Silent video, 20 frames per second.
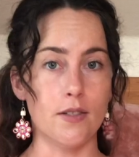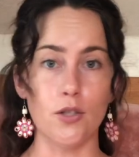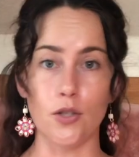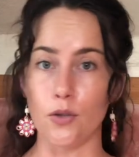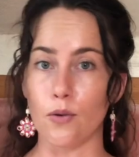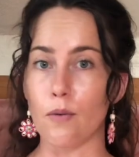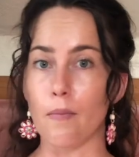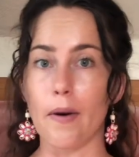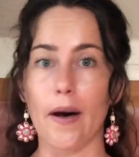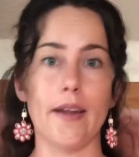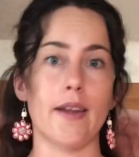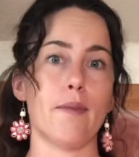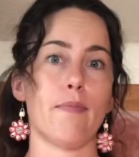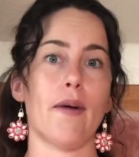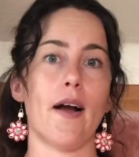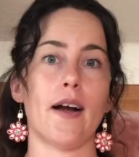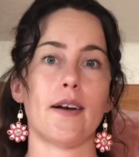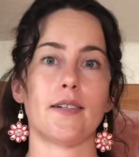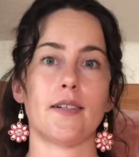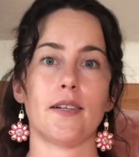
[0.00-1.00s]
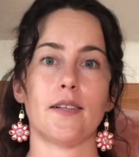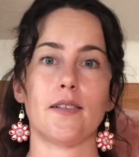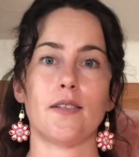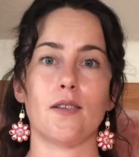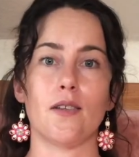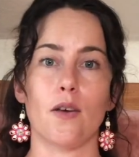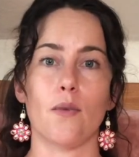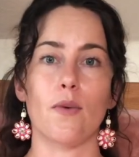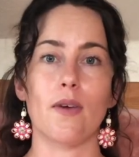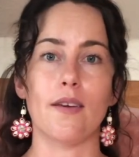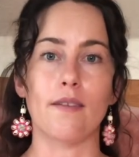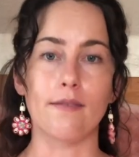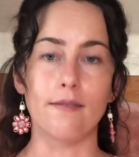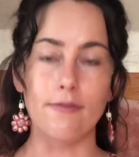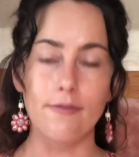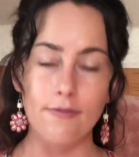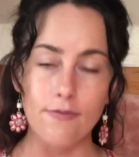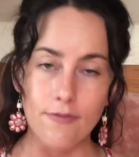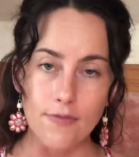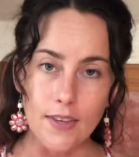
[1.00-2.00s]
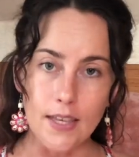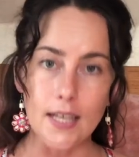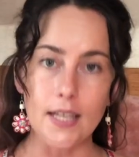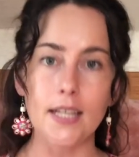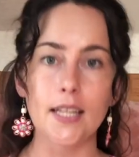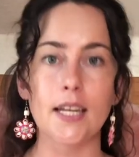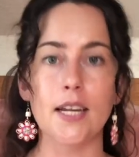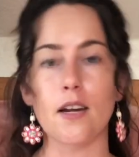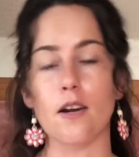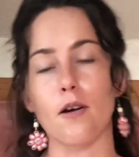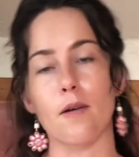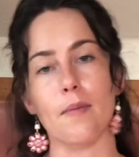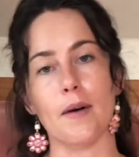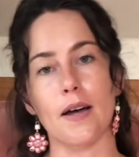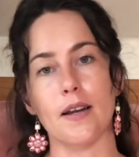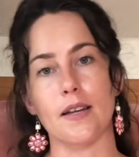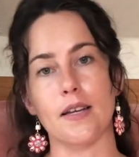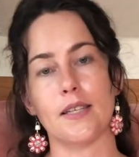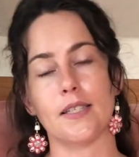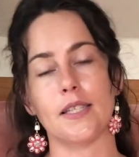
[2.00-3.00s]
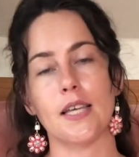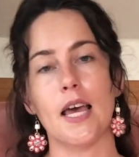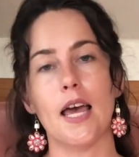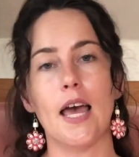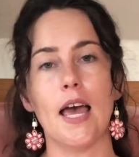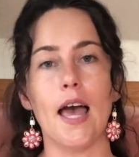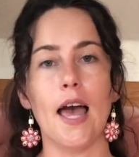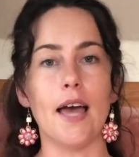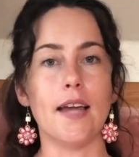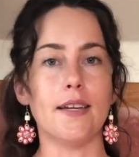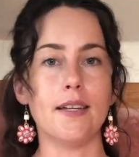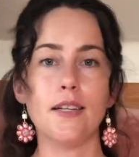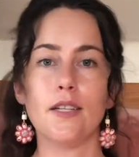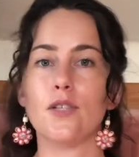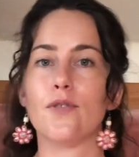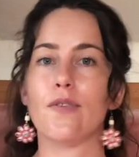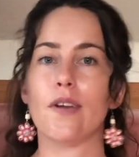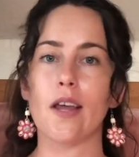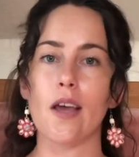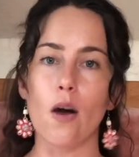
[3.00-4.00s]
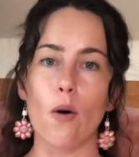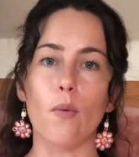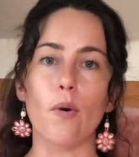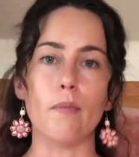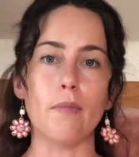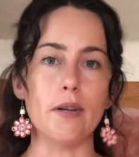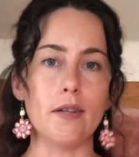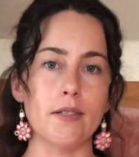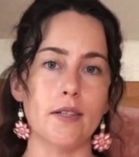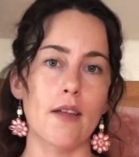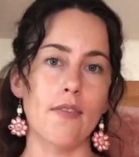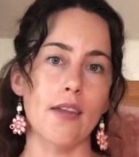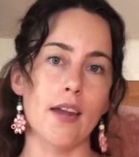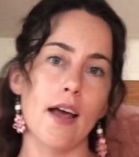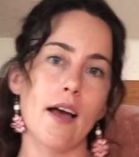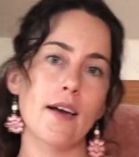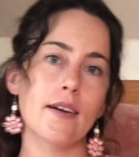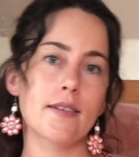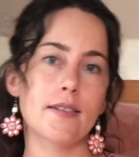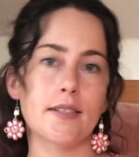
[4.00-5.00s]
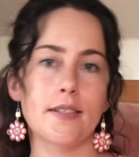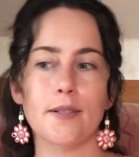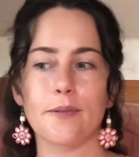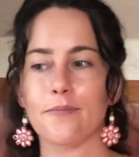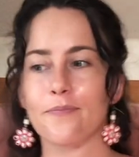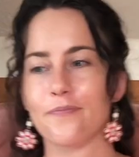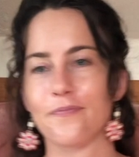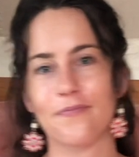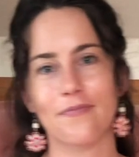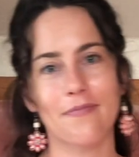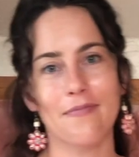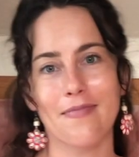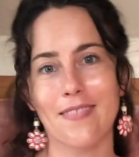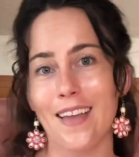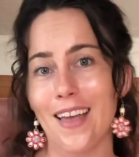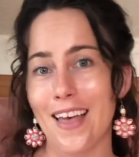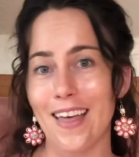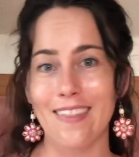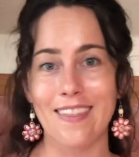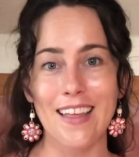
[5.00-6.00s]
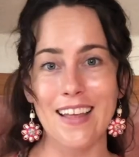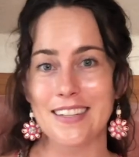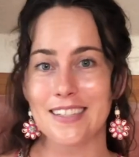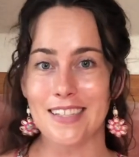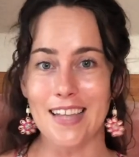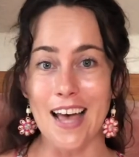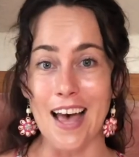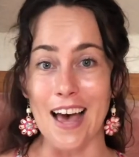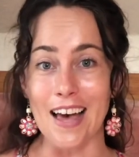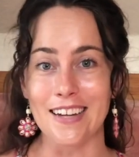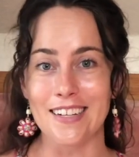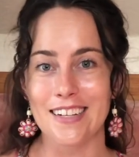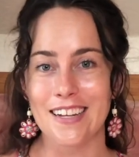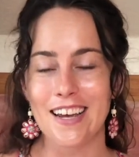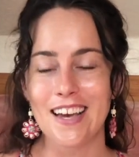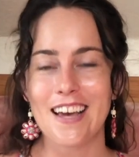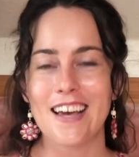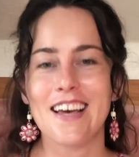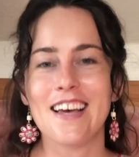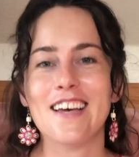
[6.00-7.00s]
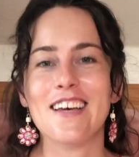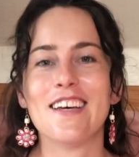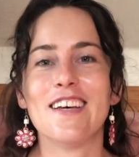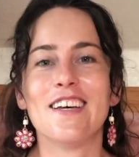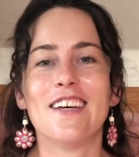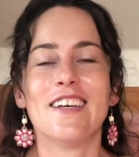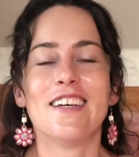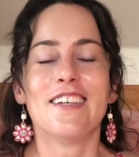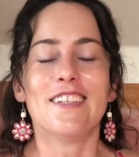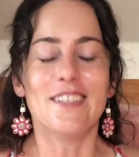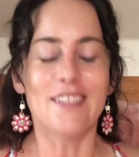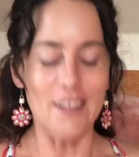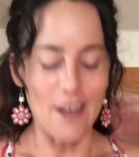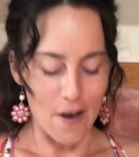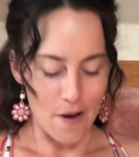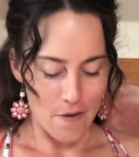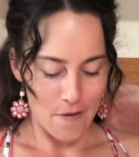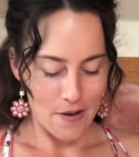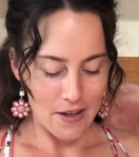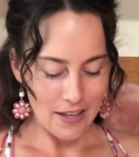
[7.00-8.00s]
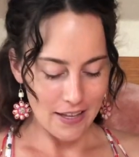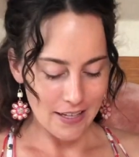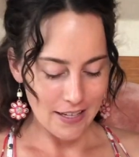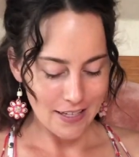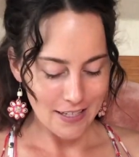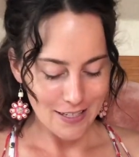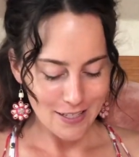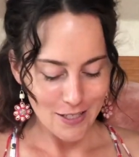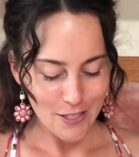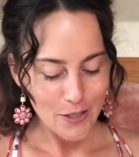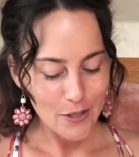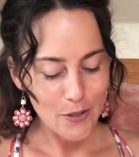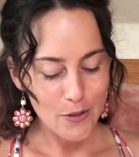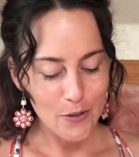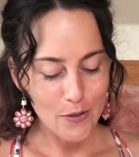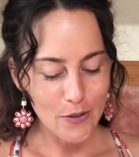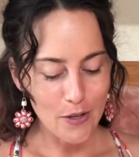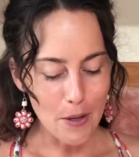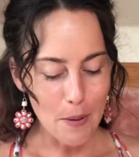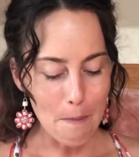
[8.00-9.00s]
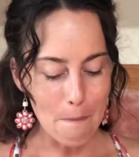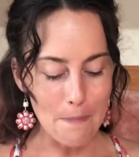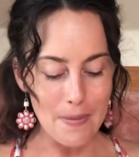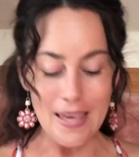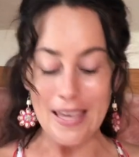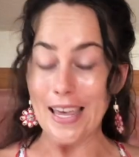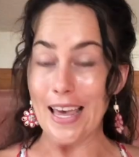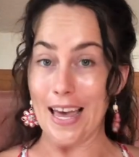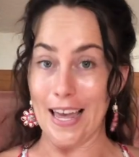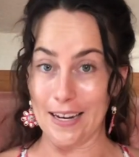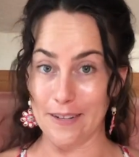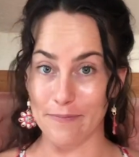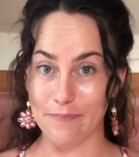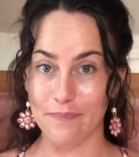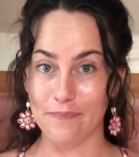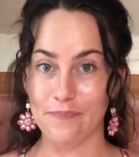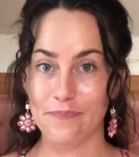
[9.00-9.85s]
do a body practice so that we can feel it in our bodies. And each video will build on the next. And that's that. So, to begin,